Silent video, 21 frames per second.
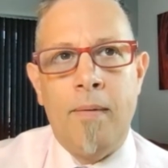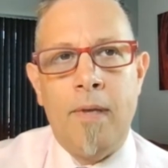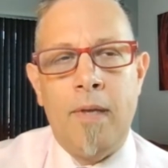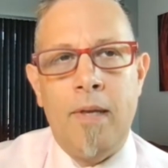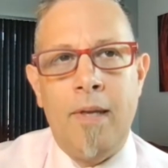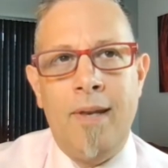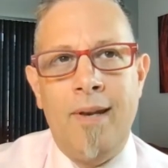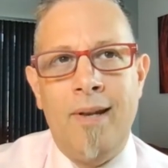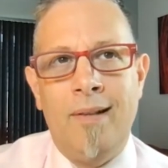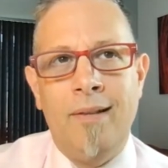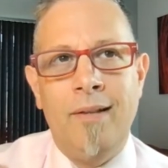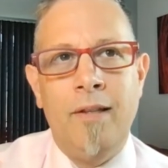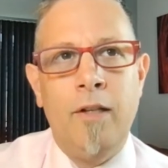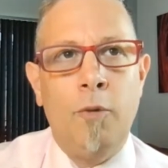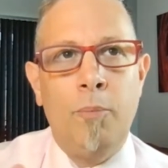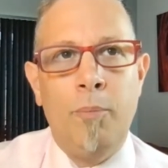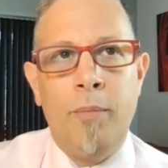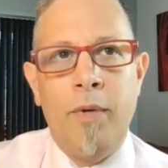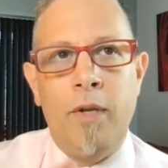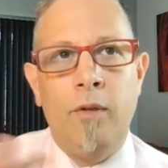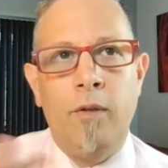in a little
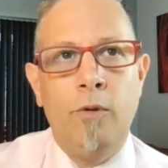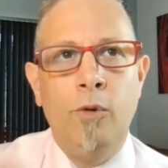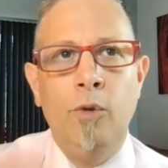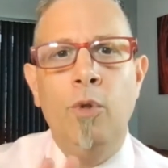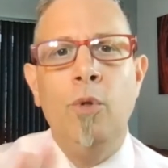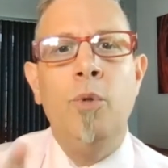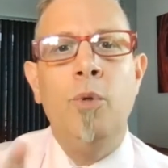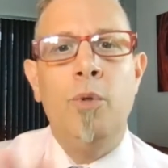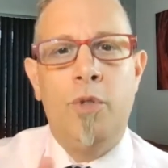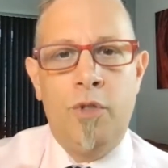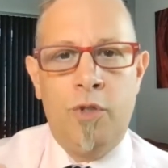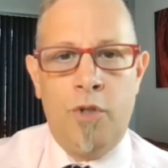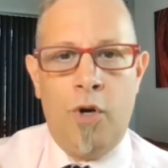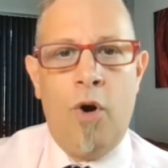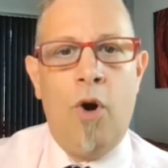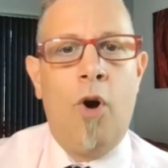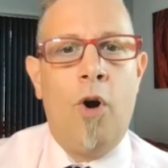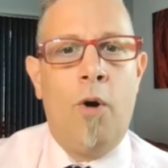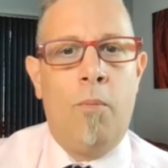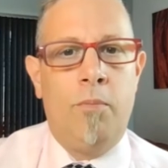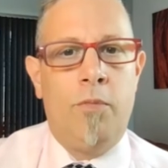bit loose
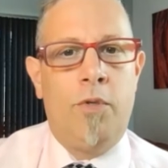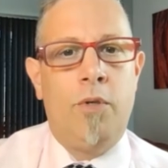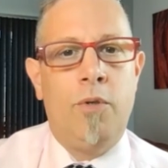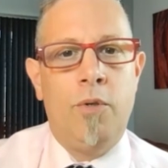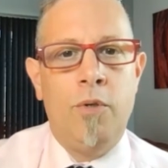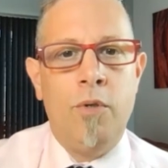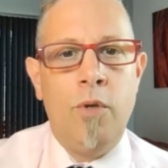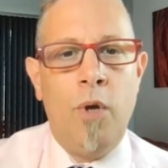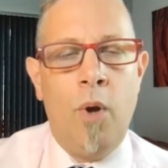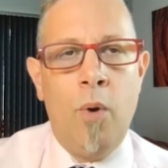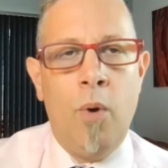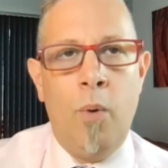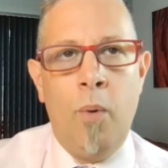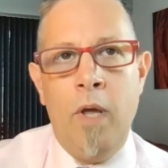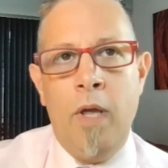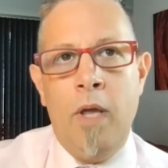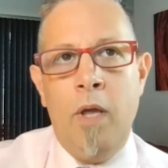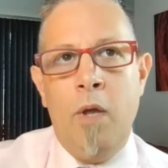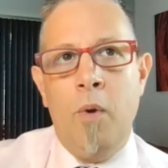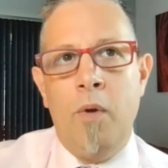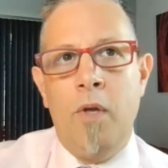terms. So
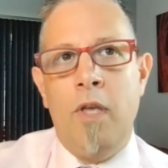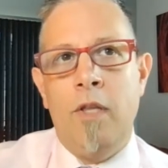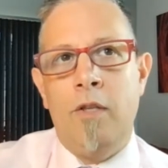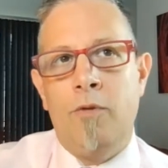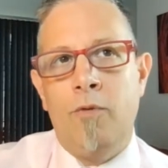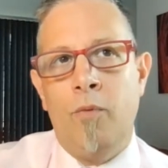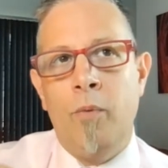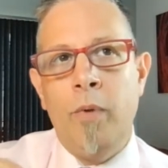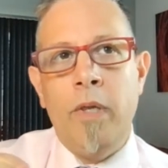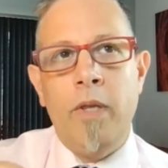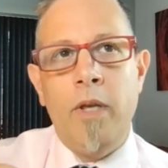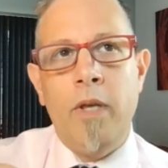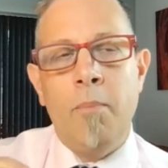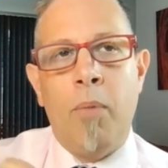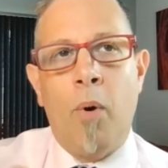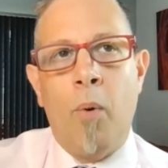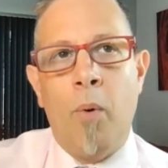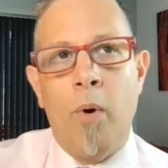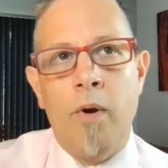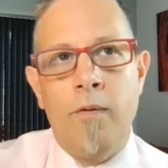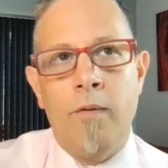it's really
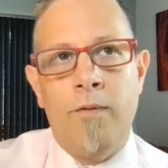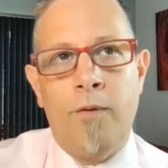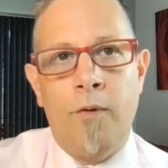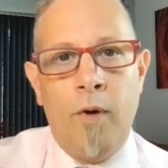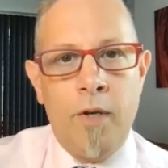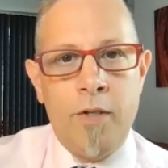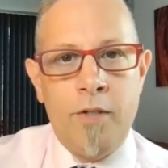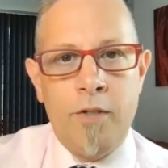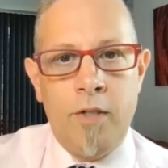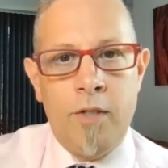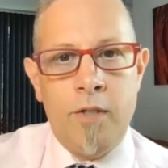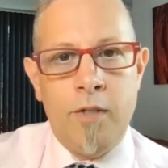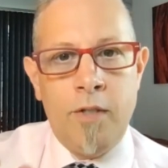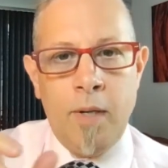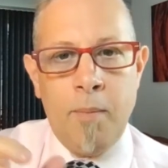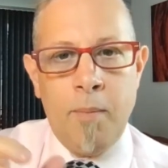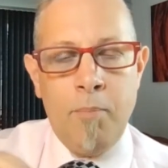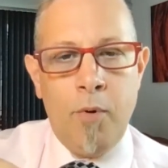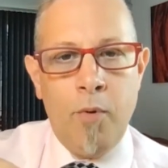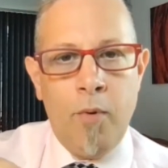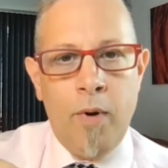important for us to
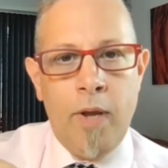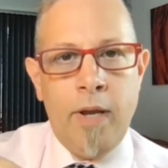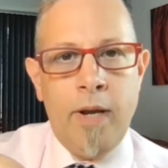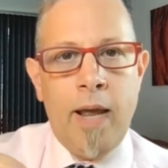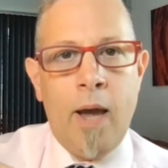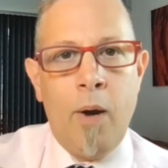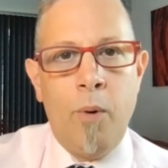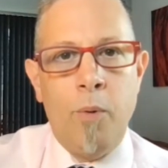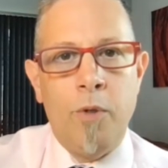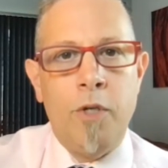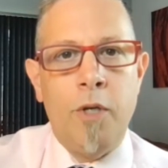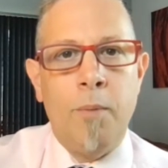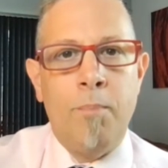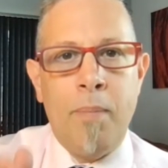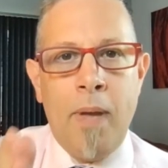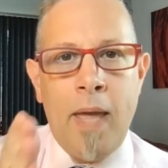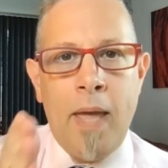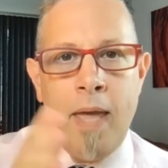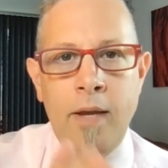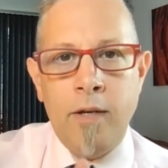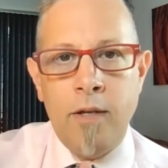separate out
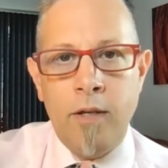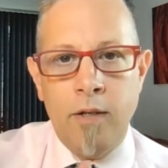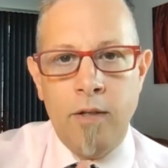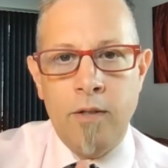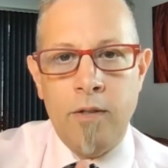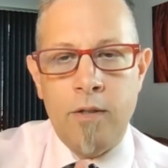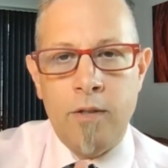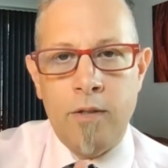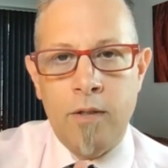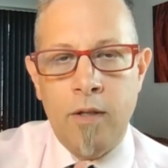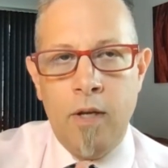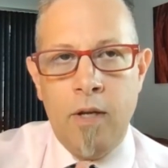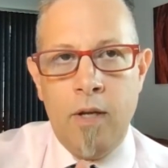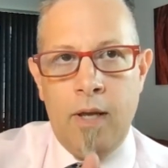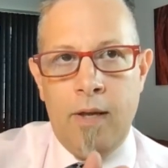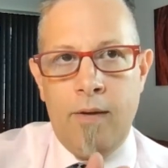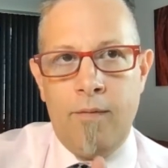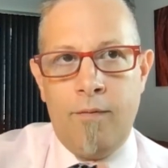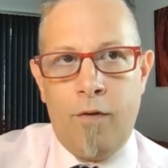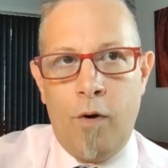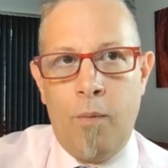dependence
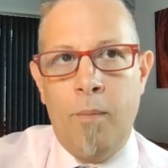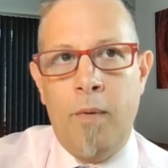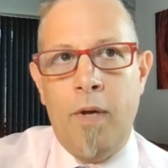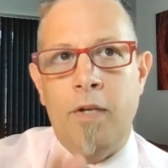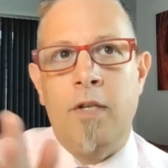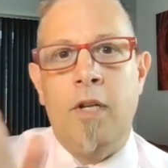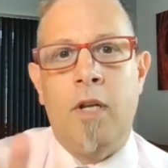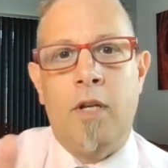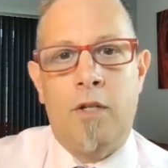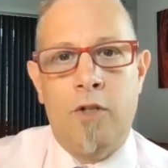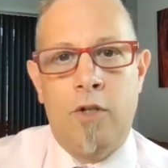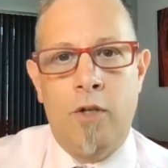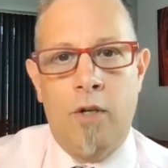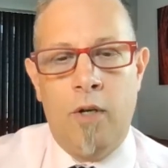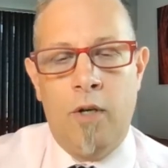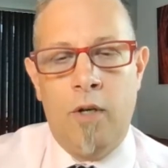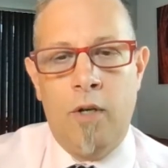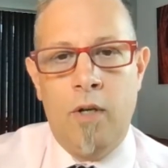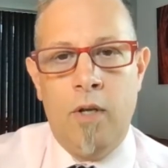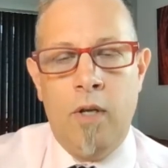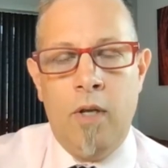from addiction.
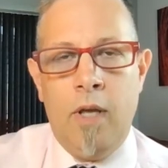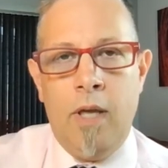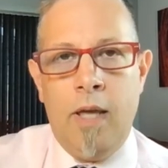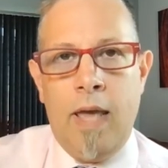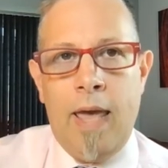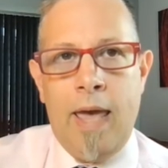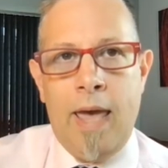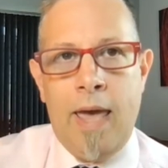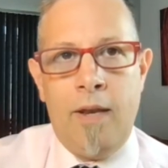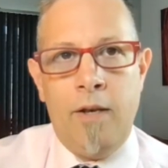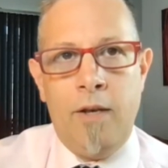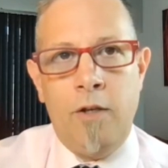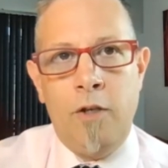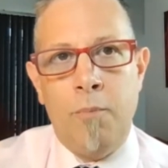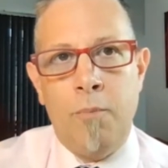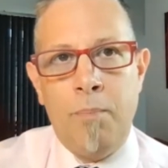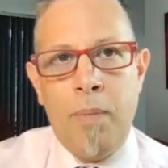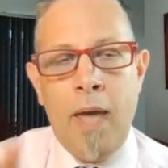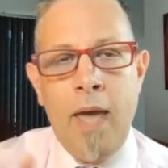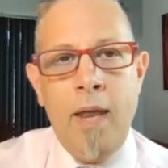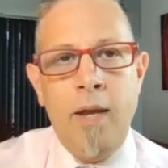And
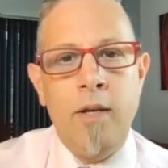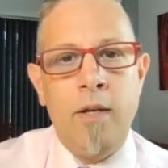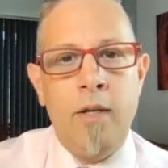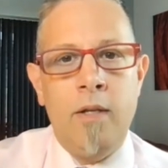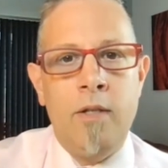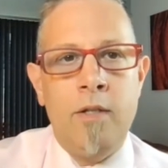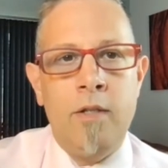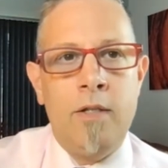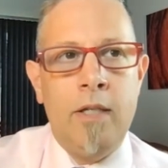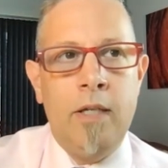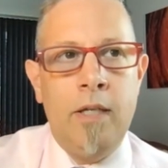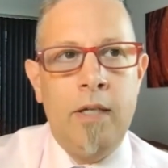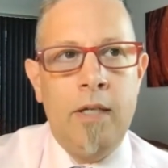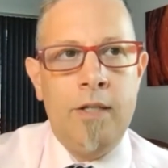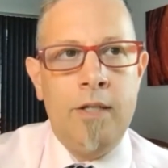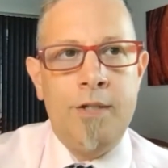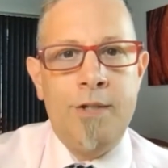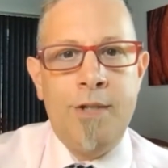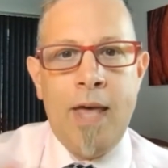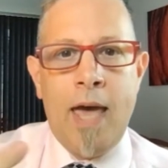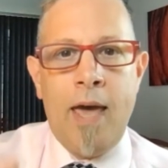dependence
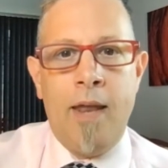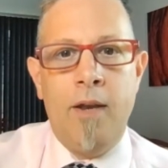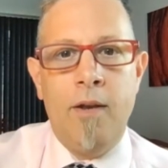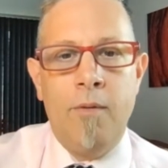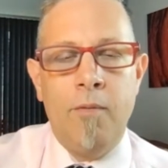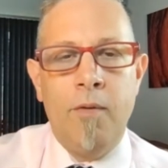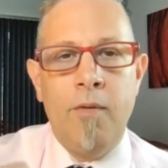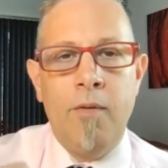is that